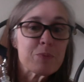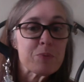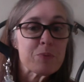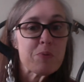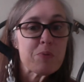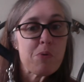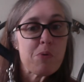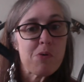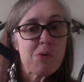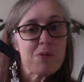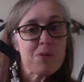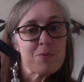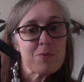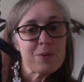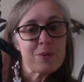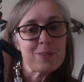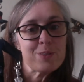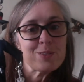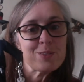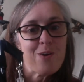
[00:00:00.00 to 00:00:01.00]
pull.
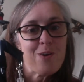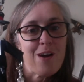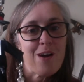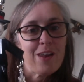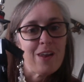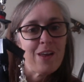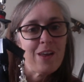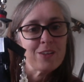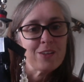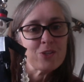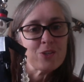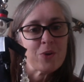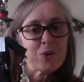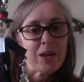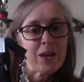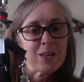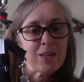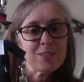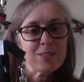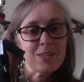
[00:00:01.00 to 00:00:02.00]
We saw it at
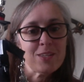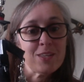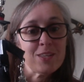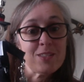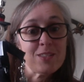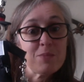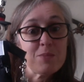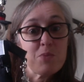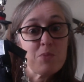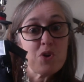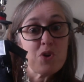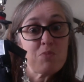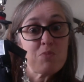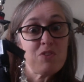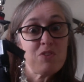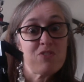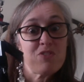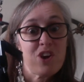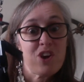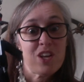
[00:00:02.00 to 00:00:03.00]
Joann's, and he said, "Mom,
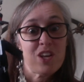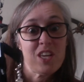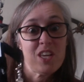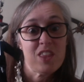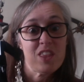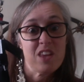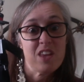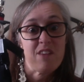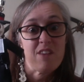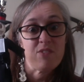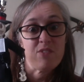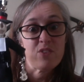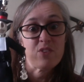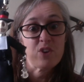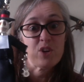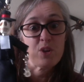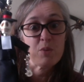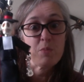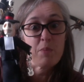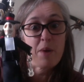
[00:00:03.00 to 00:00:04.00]
you've got to get that for
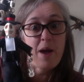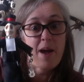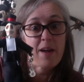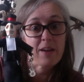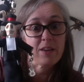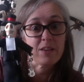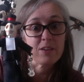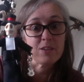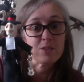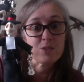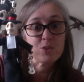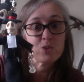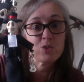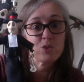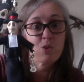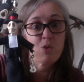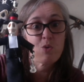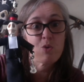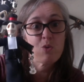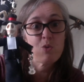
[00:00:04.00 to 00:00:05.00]
your bag. It is
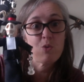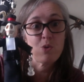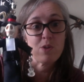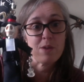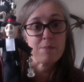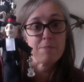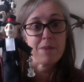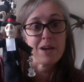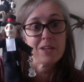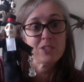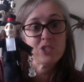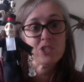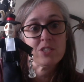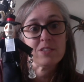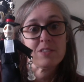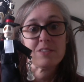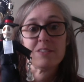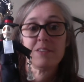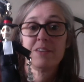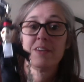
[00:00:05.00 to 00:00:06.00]
so cool. It
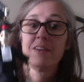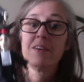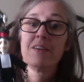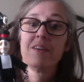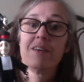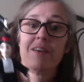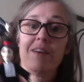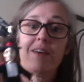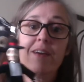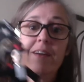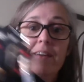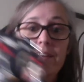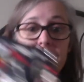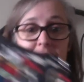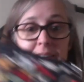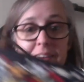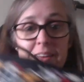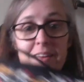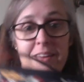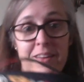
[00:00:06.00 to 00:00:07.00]
matches."
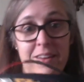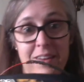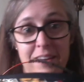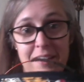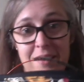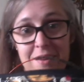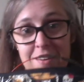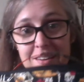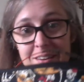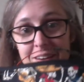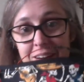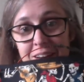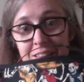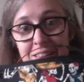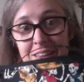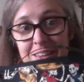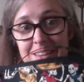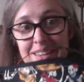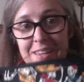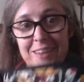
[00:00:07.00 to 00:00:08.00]
And I
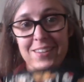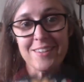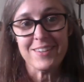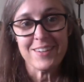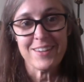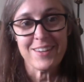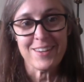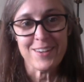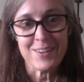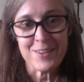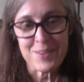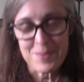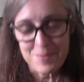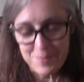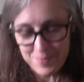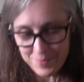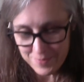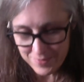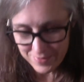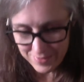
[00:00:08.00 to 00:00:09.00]
like it.
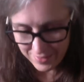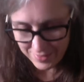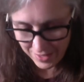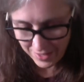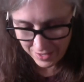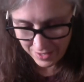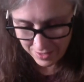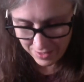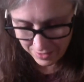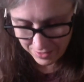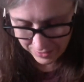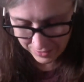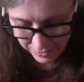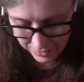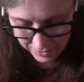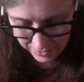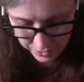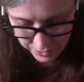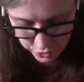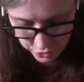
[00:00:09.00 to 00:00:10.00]
And I like that
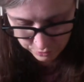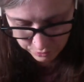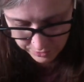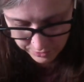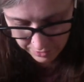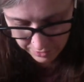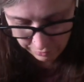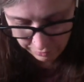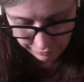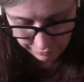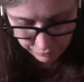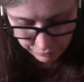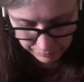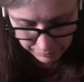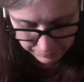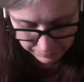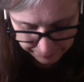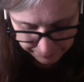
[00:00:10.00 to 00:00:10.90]
he chose that out for me.